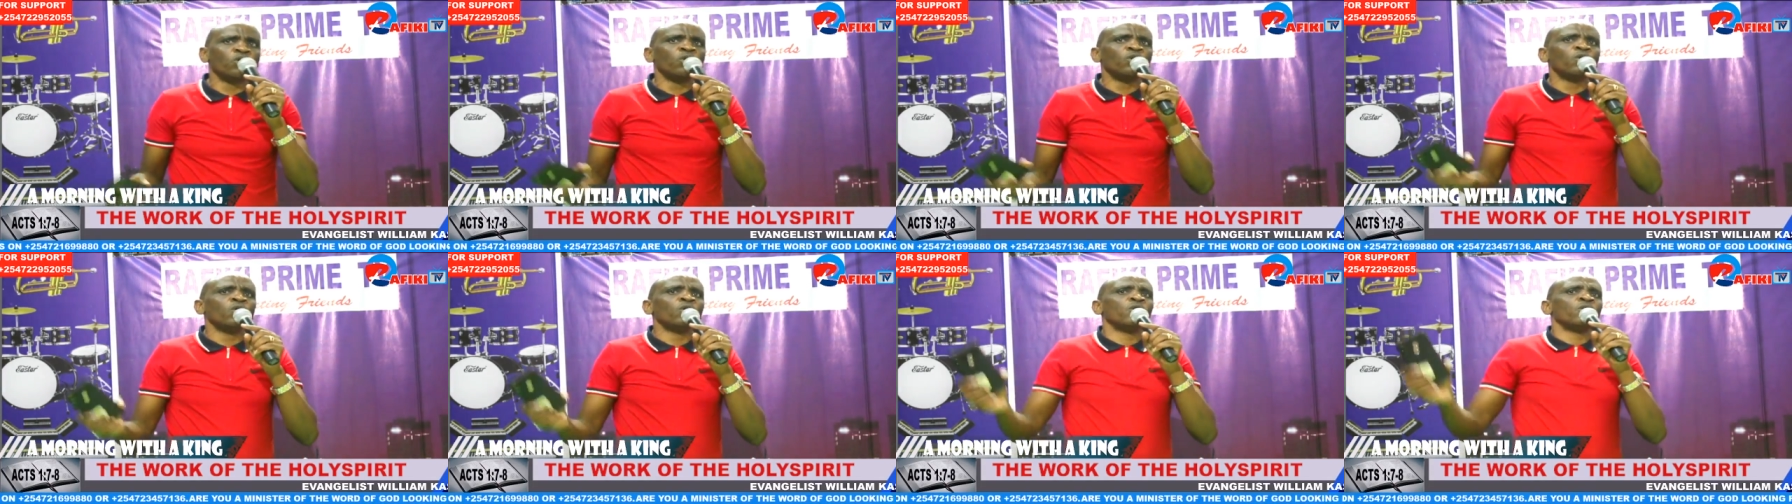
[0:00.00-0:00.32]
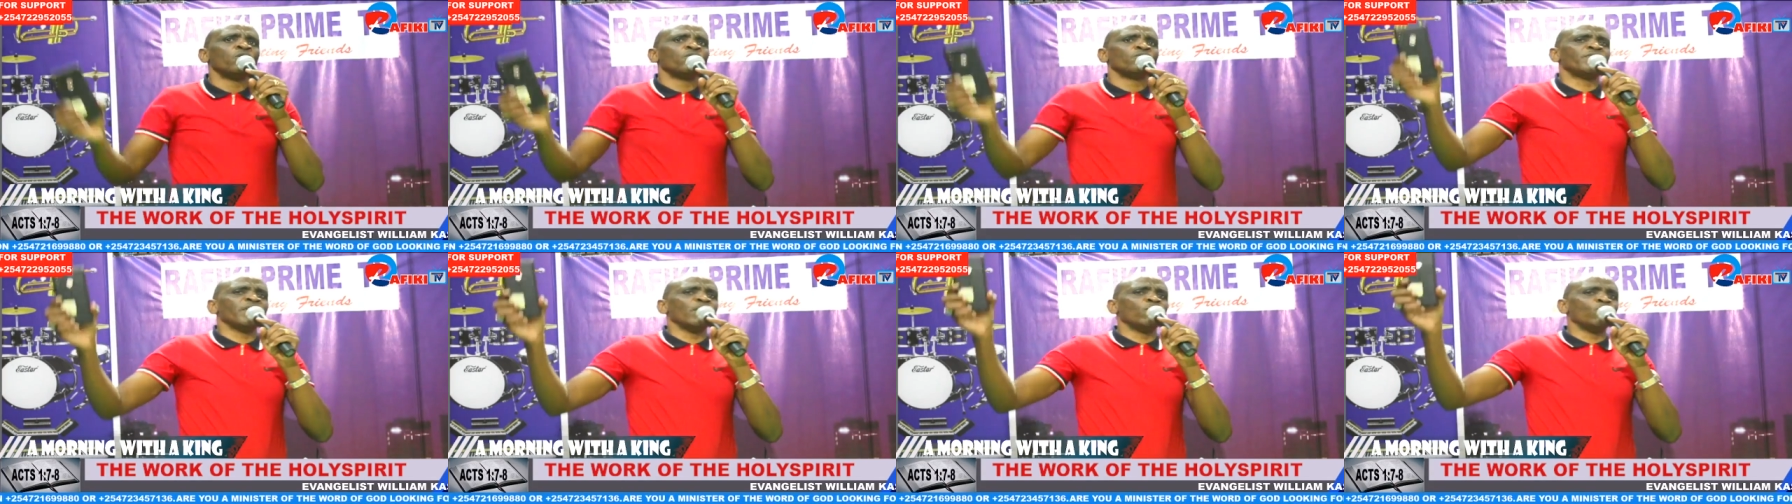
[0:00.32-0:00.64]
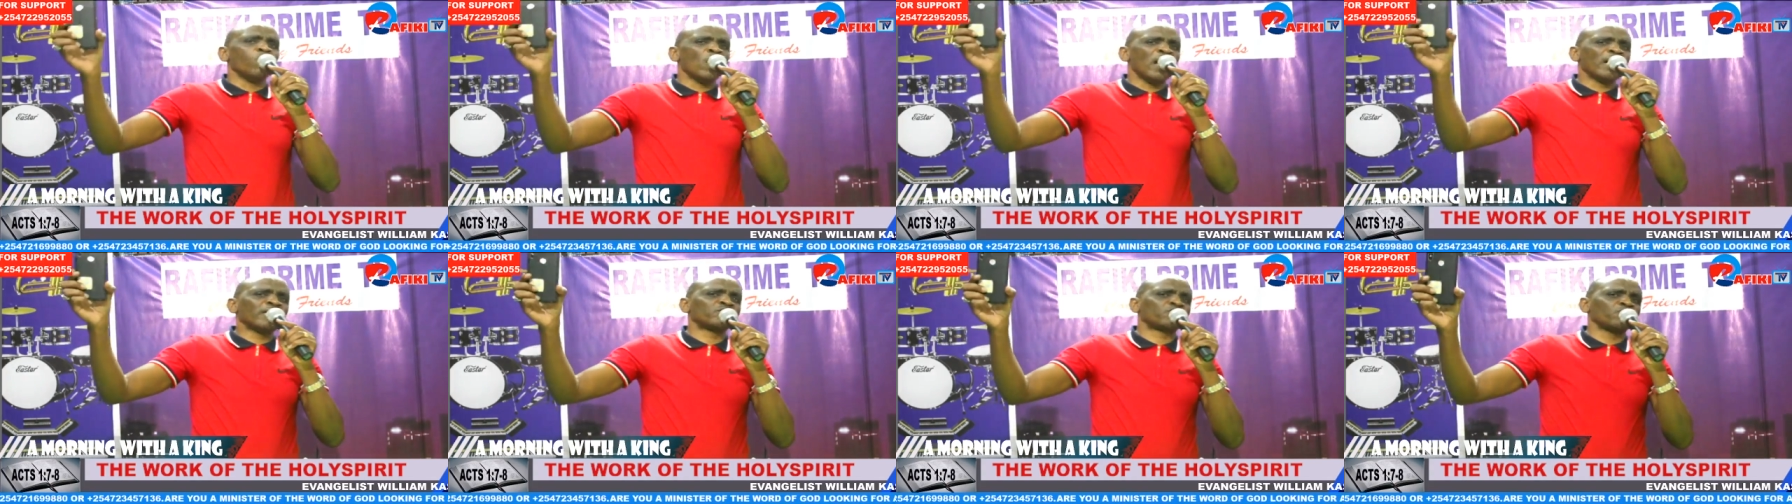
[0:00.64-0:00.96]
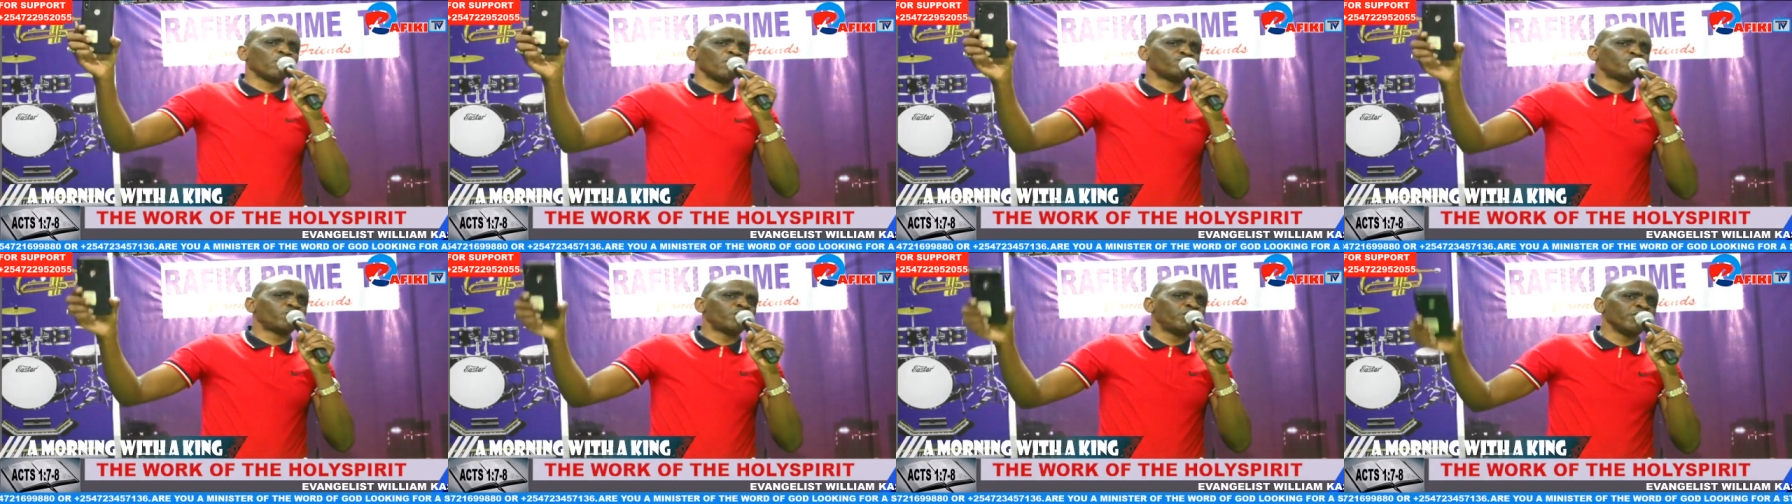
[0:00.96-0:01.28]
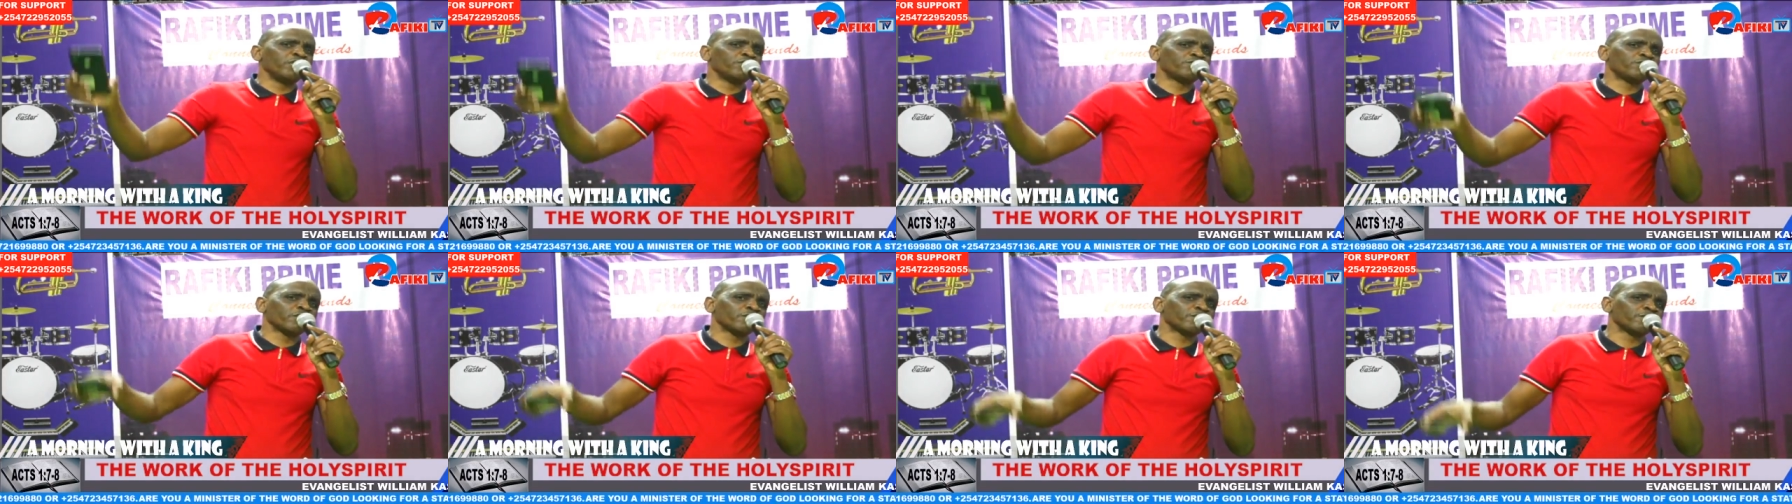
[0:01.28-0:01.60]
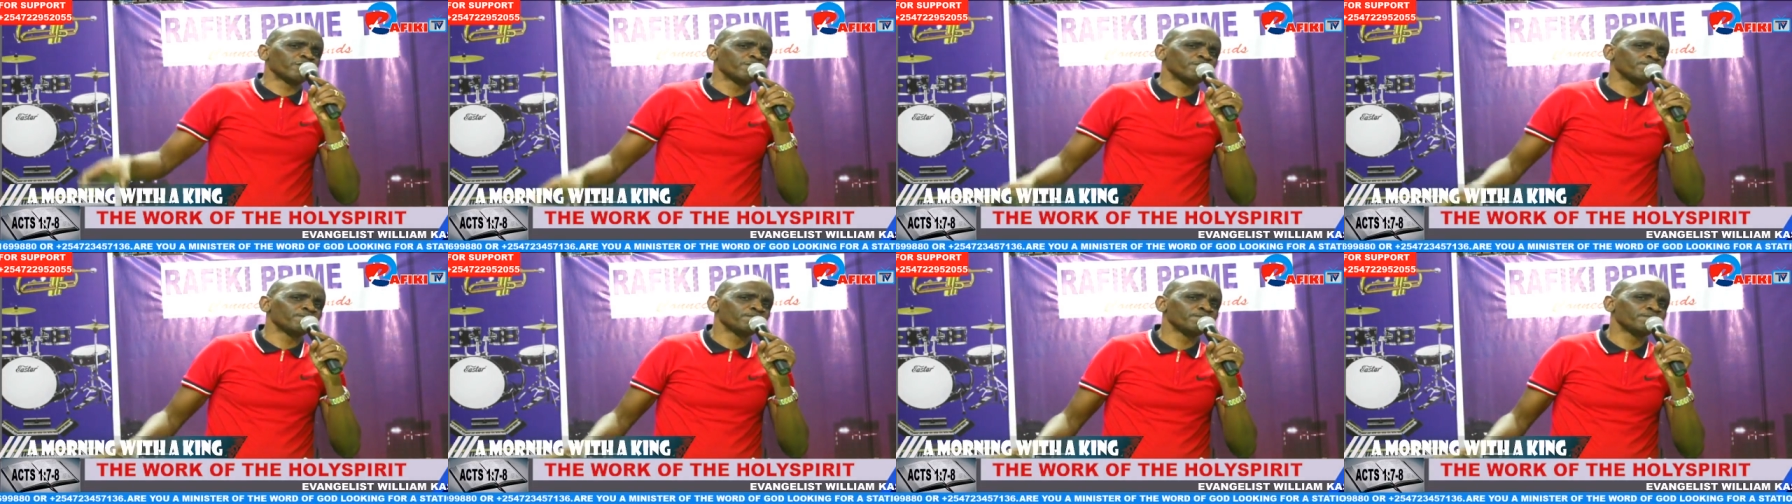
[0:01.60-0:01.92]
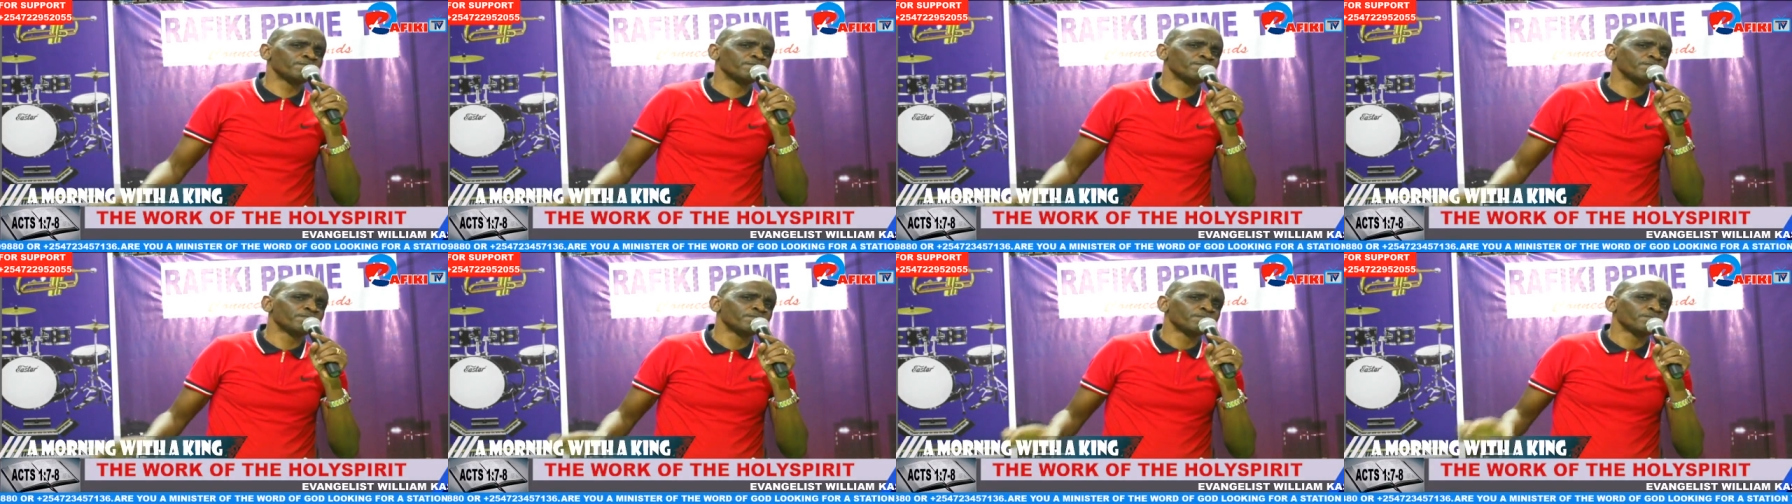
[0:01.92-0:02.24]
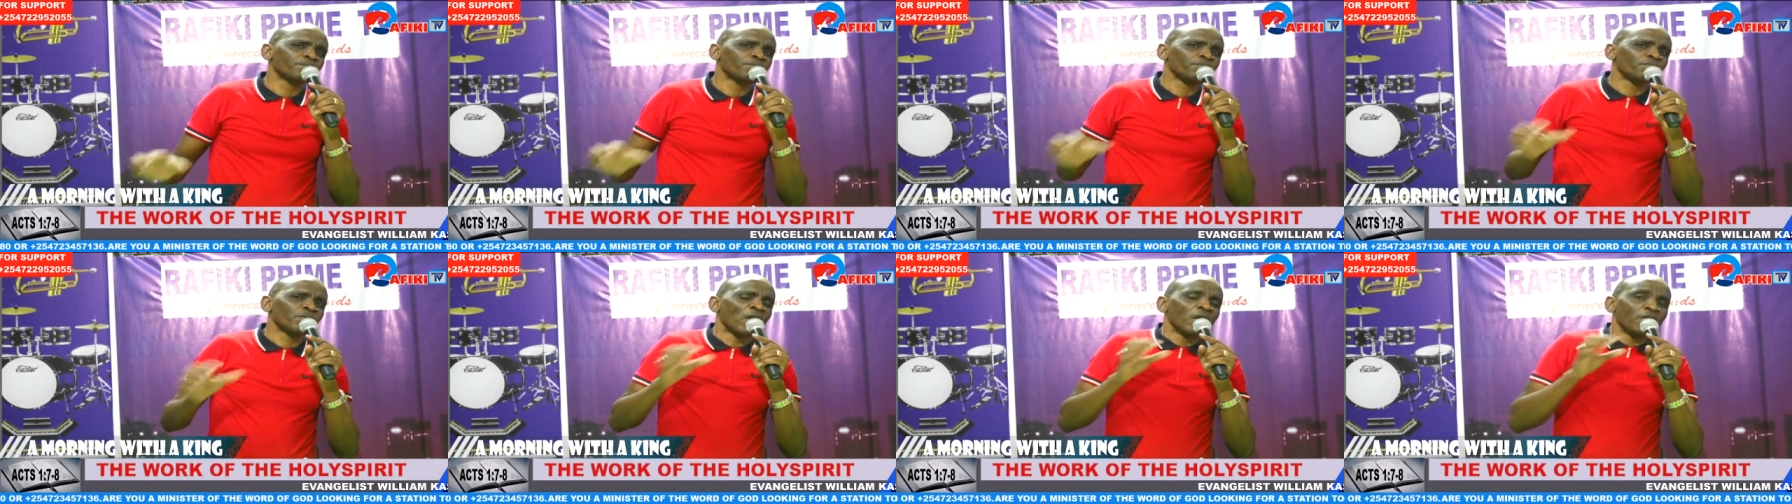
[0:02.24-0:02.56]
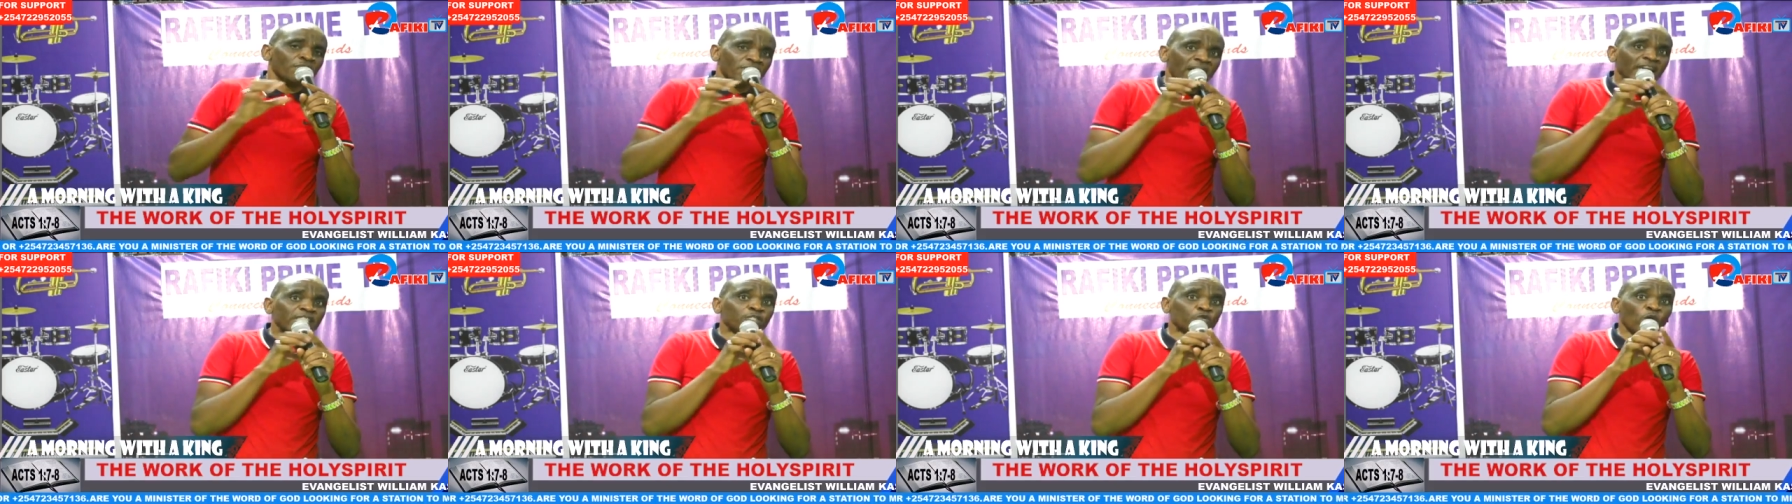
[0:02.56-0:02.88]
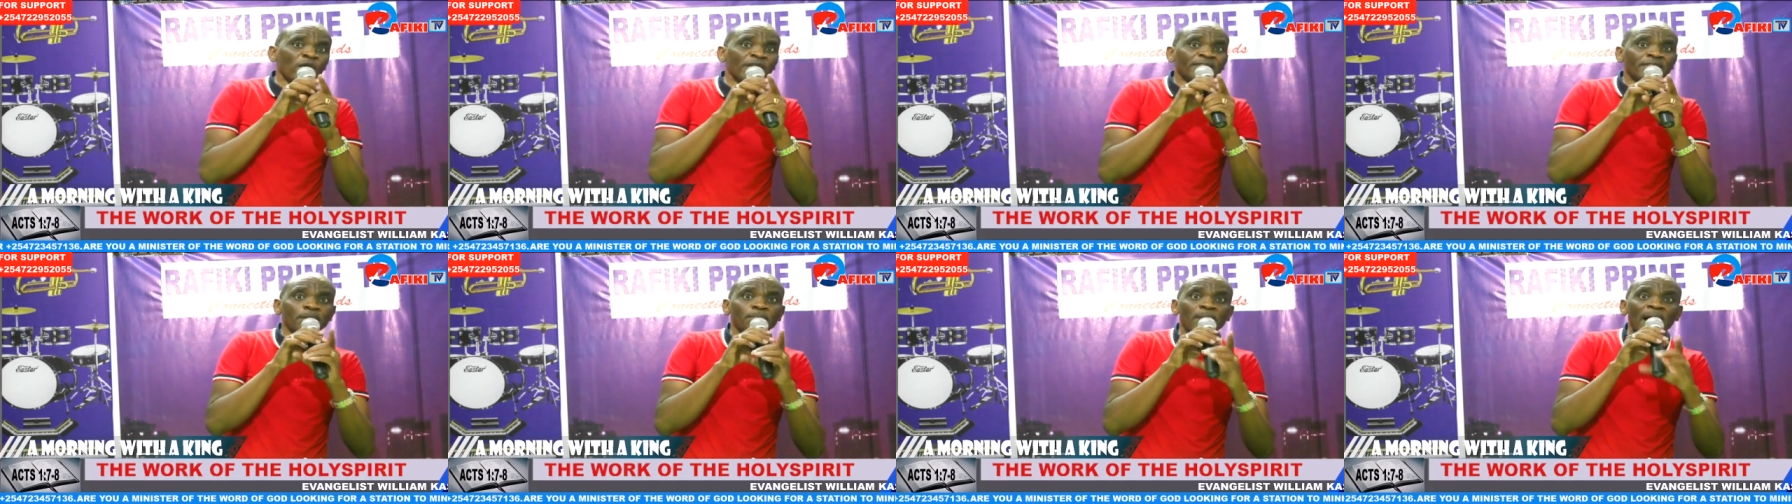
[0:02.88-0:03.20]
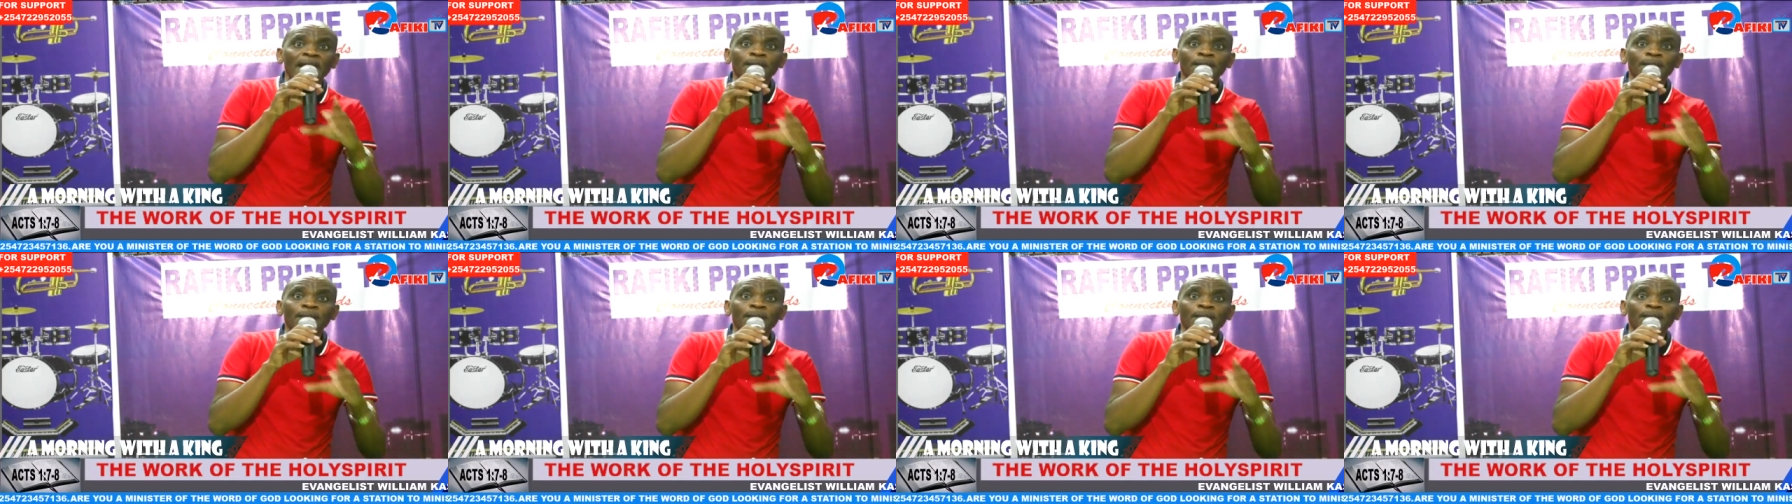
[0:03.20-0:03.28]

the words of Jesus. That's why the Bible